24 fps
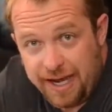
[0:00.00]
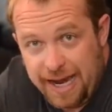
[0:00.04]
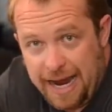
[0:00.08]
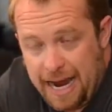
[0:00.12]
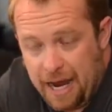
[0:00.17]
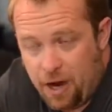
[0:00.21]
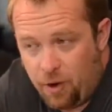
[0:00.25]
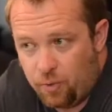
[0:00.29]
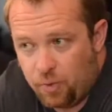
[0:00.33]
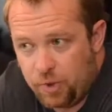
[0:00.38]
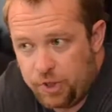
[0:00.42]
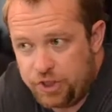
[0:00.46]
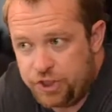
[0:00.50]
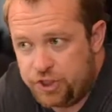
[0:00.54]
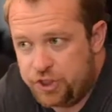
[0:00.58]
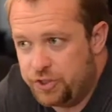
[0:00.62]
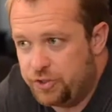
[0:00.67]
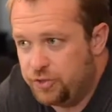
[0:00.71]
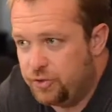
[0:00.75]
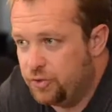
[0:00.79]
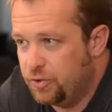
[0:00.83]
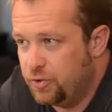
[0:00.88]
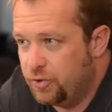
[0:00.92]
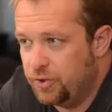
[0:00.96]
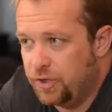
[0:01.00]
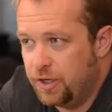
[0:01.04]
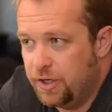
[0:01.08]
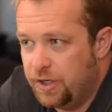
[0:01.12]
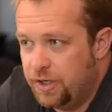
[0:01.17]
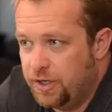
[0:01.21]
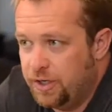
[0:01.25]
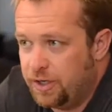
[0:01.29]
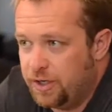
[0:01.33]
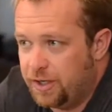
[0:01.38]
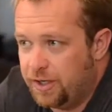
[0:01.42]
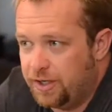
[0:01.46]
How would you
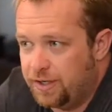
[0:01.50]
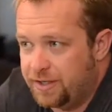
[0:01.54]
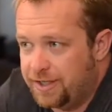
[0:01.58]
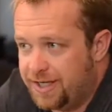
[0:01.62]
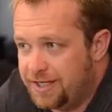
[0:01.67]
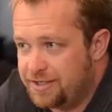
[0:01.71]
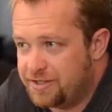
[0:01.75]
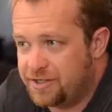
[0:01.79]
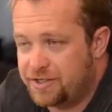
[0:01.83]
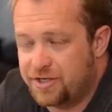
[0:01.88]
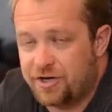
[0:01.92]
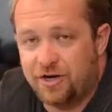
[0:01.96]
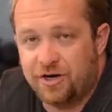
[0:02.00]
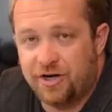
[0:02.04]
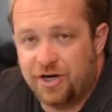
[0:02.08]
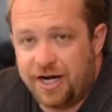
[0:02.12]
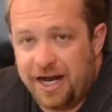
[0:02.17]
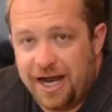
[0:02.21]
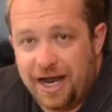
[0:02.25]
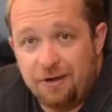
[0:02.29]
get started?